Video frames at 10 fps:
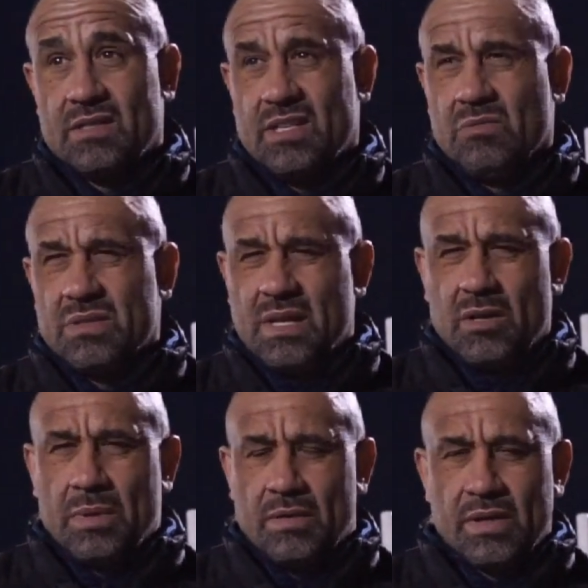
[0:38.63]
Still, there's a
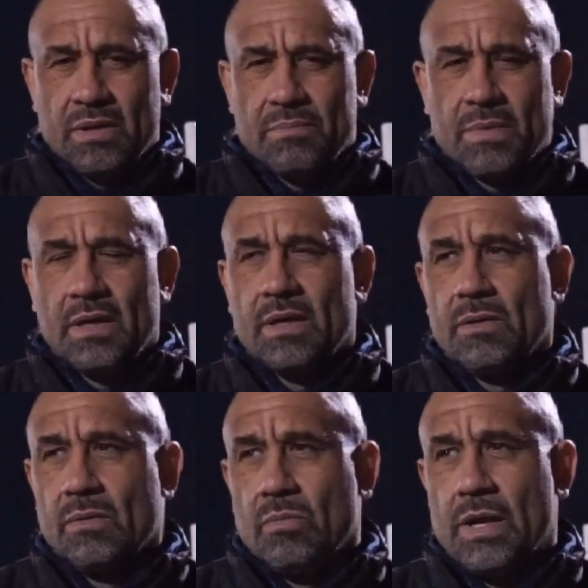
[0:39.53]
little bit
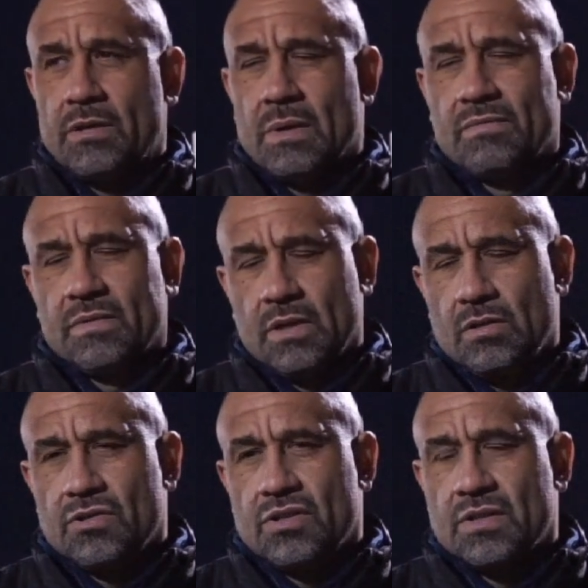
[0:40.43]
of when you have
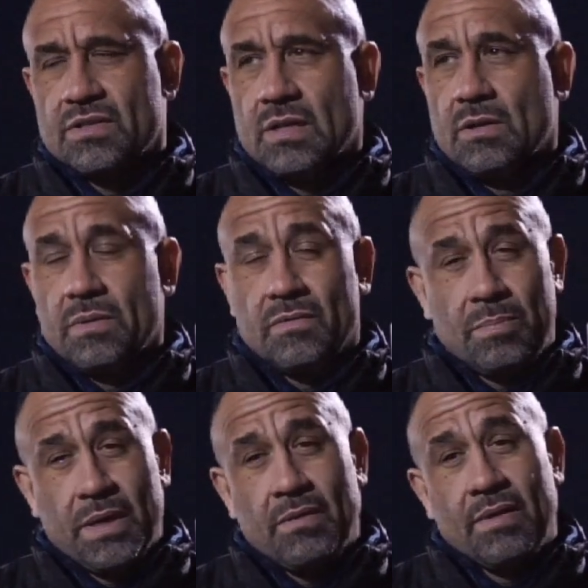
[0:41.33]
concussion, there's a little bit of
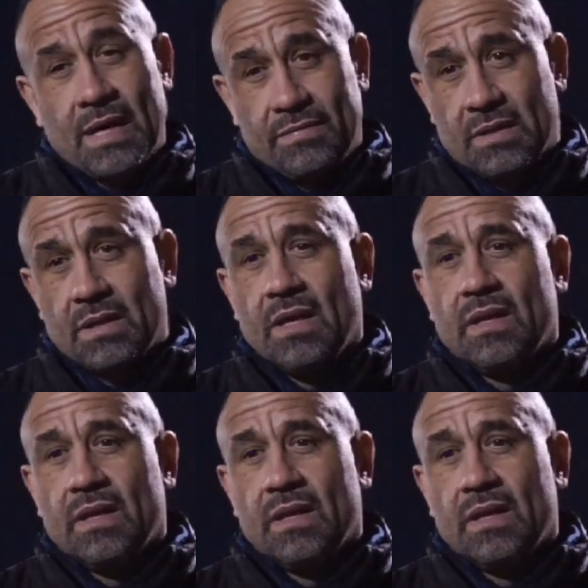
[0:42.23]
a period after